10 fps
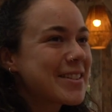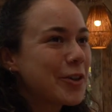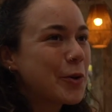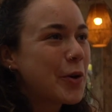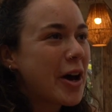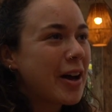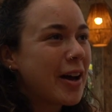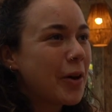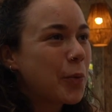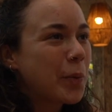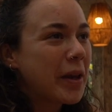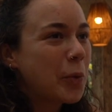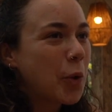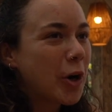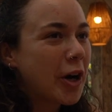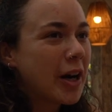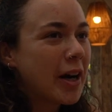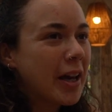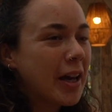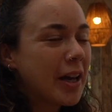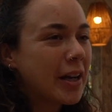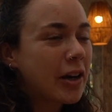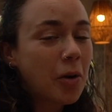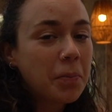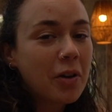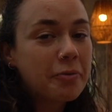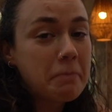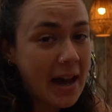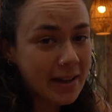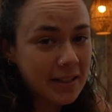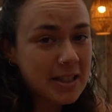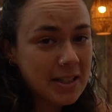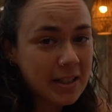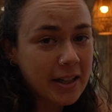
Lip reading: So we were in a couple of banks